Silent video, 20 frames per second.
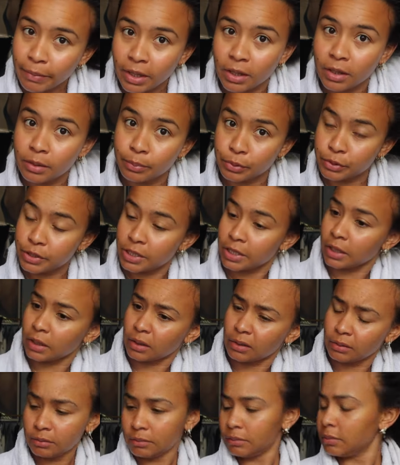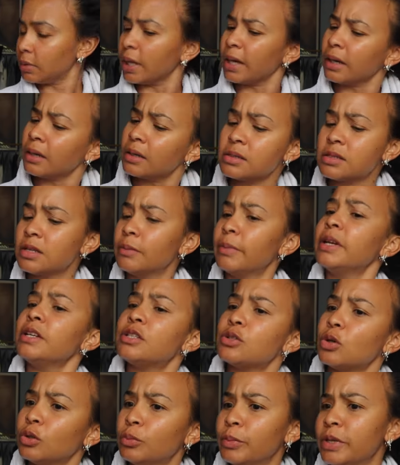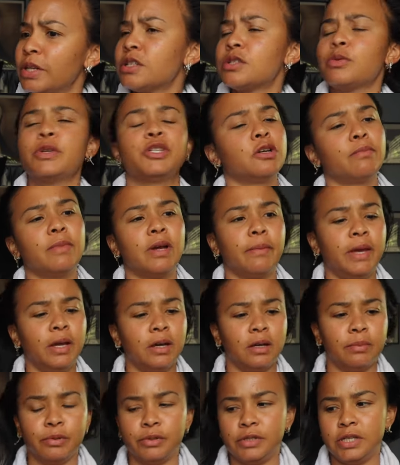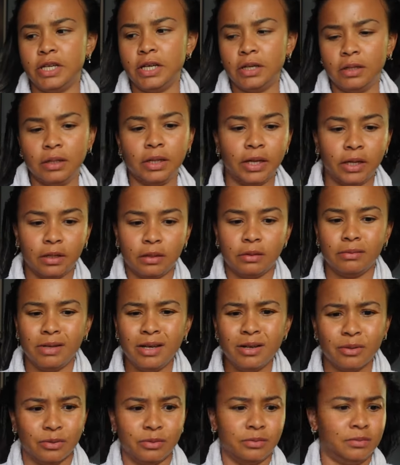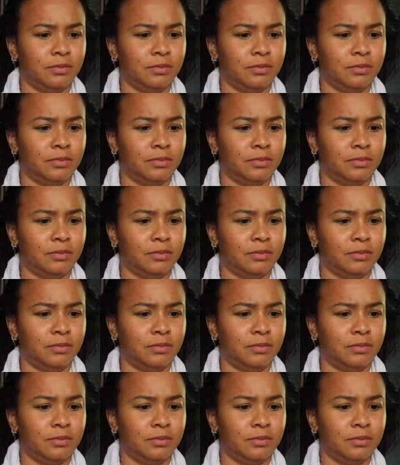makeup routine. Like, somebody told me to switch up my makeup routine. Like, no.